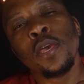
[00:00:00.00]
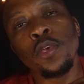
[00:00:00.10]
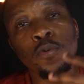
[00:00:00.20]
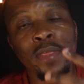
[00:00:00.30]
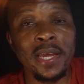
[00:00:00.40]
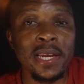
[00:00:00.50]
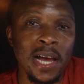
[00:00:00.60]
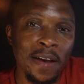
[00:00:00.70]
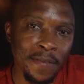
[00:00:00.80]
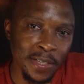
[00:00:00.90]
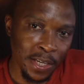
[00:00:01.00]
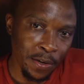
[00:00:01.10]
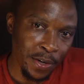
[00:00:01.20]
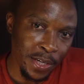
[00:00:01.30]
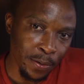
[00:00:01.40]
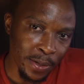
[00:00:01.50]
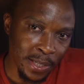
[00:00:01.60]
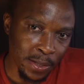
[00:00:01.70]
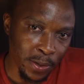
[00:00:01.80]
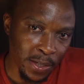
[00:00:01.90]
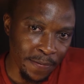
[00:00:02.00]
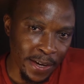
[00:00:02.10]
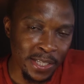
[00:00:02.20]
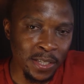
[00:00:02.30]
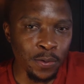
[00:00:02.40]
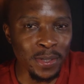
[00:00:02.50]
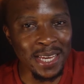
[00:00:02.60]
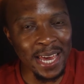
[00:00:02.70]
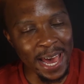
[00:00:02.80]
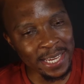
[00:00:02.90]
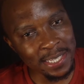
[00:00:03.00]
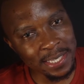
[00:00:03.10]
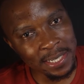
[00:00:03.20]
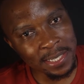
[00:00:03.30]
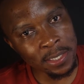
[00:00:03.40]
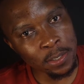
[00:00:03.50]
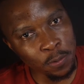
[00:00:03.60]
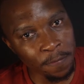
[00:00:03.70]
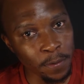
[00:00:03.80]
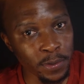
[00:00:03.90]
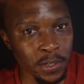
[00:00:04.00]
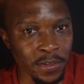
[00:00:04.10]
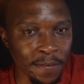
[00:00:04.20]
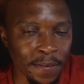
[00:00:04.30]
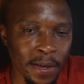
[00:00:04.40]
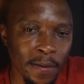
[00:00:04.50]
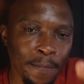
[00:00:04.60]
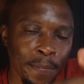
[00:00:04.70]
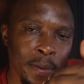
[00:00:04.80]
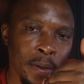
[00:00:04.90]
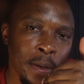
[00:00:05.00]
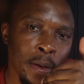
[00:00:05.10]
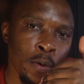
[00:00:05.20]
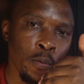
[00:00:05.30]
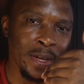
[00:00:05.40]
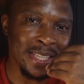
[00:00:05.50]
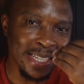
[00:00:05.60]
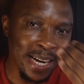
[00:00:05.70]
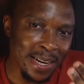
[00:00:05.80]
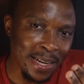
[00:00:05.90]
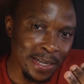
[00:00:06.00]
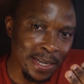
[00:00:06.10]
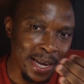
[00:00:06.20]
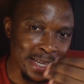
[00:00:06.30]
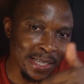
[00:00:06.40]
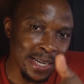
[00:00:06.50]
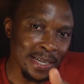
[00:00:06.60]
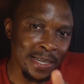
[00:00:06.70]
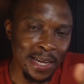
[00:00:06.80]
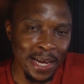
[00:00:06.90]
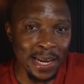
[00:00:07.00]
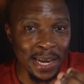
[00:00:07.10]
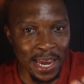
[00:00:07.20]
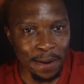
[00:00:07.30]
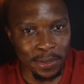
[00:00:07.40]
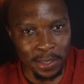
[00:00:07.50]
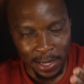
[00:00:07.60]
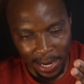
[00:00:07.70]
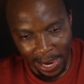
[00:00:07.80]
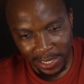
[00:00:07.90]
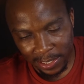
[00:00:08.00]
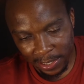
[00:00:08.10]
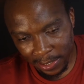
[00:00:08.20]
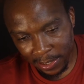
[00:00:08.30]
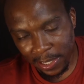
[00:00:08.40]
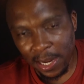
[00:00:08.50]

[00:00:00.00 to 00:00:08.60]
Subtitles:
You then cover security on Cisco devices using access lists to filter traffic with standard, extended, and named access lists.